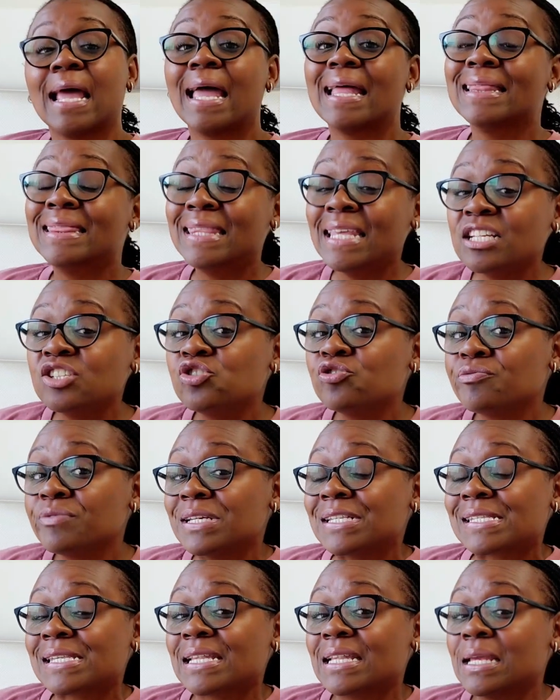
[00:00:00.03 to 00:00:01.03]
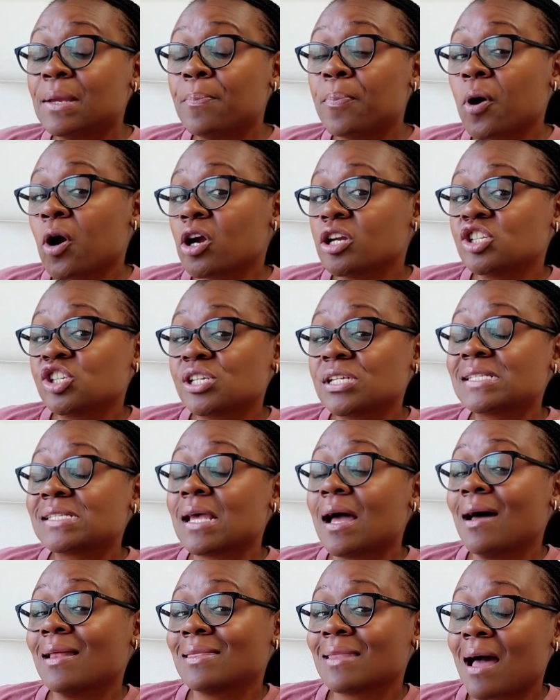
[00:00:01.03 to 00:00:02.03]
Did you recently purchase
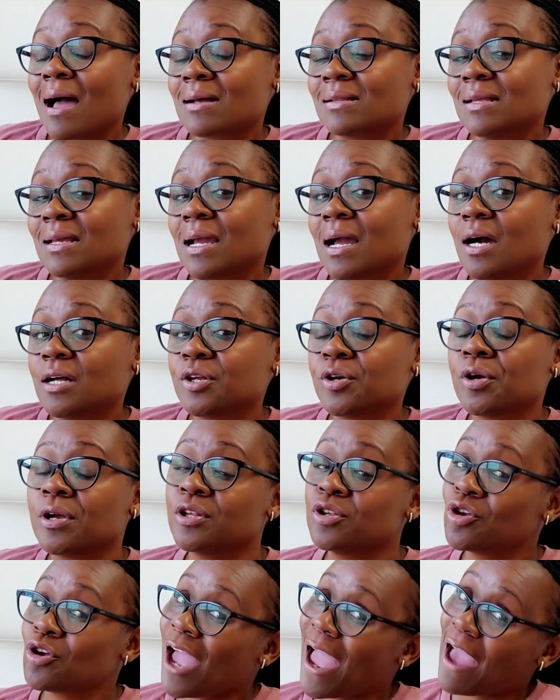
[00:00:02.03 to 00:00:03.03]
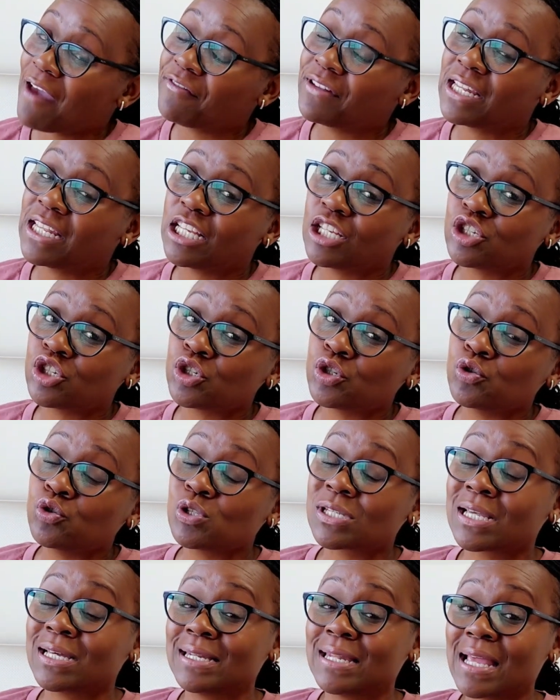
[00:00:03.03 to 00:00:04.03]
a Loklik cutter and you're having issues
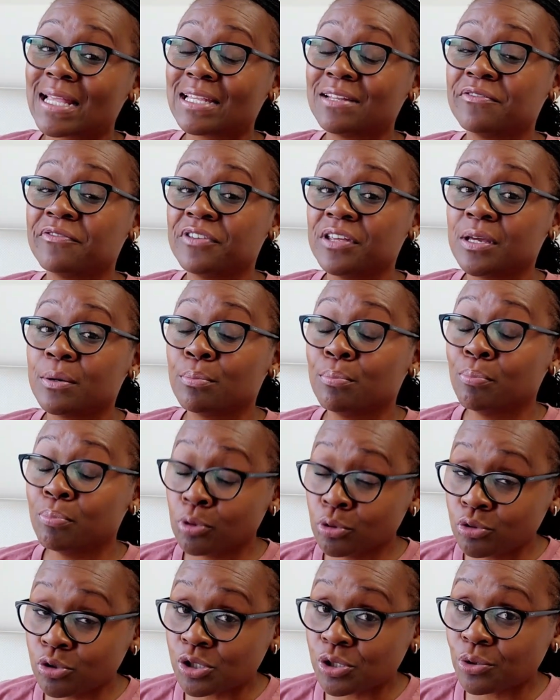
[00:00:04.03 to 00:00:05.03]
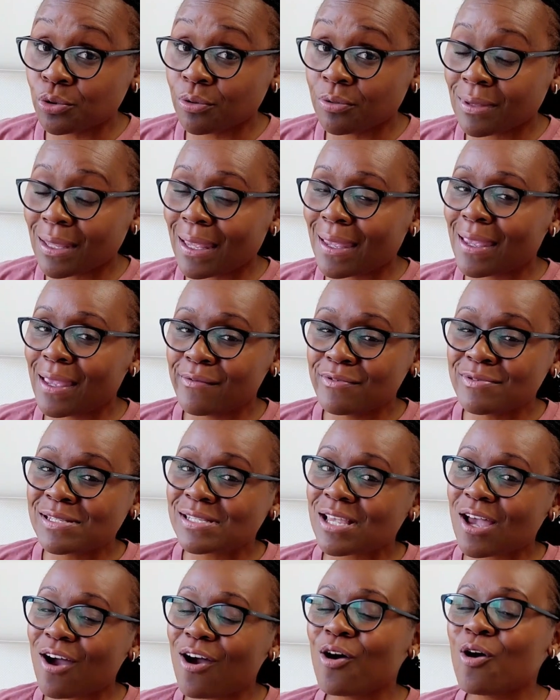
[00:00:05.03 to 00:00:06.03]
connecting via Bluetooth? If
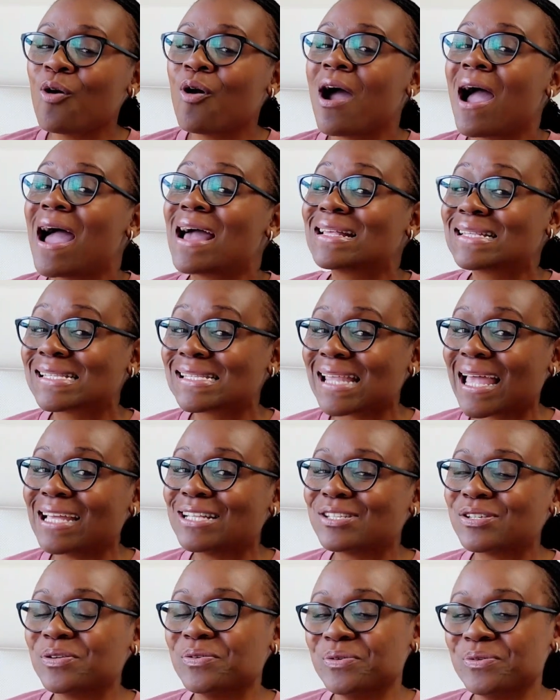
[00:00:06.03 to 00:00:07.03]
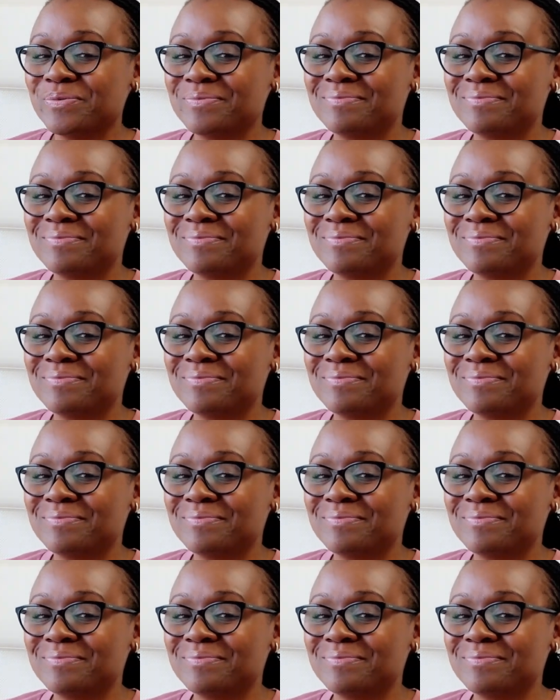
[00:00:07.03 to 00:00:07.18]
so, stay tuned.